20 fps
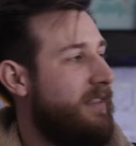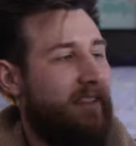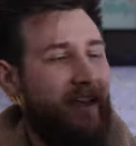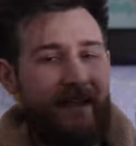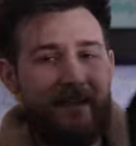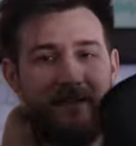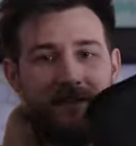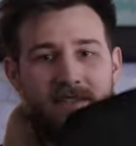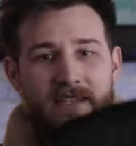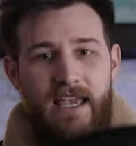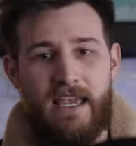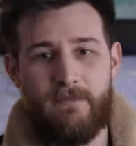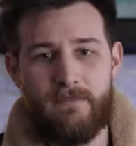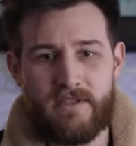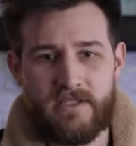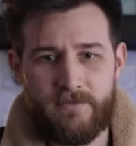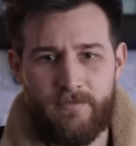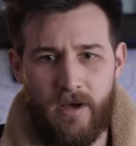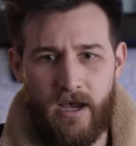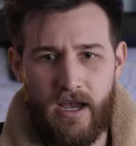in that same
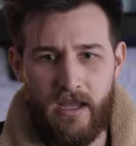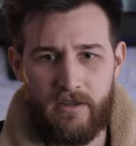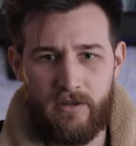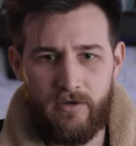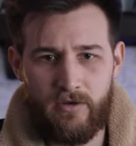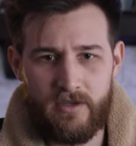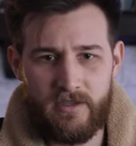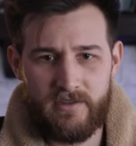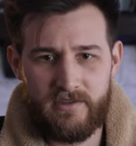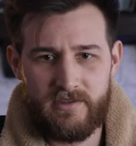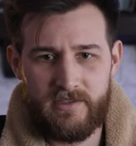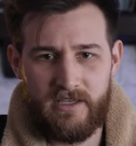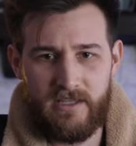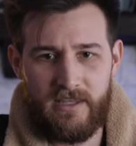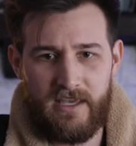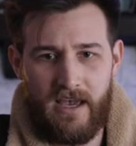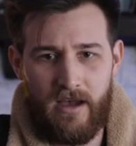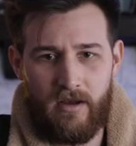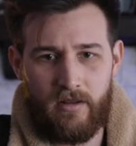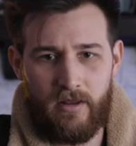spot. You can see
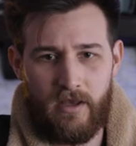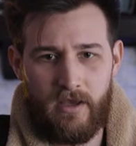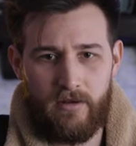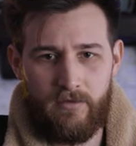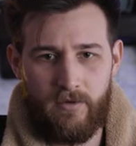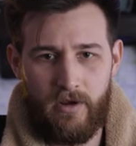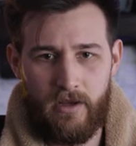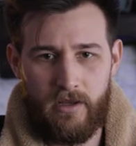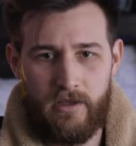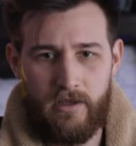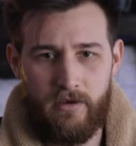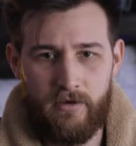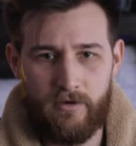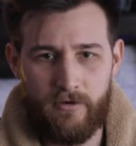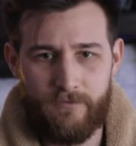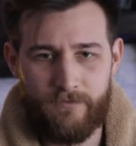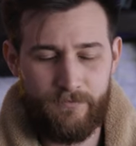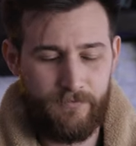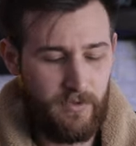the outline right here.